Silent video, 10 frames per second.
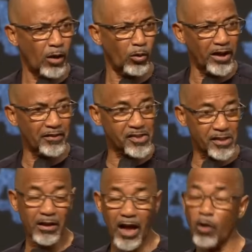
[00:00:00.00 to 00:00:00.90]

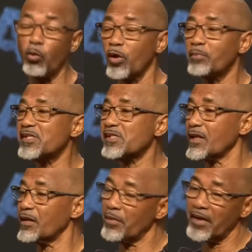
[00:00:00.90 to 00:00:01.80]
will be
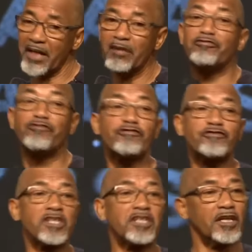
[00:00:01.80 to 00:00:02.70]
celebrating
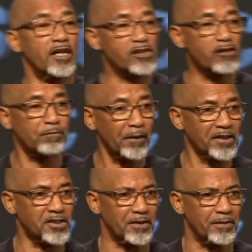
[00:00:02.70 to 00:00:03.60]
50 years of
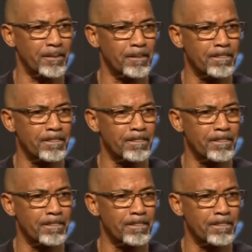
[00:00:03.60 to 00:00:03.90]
preaching.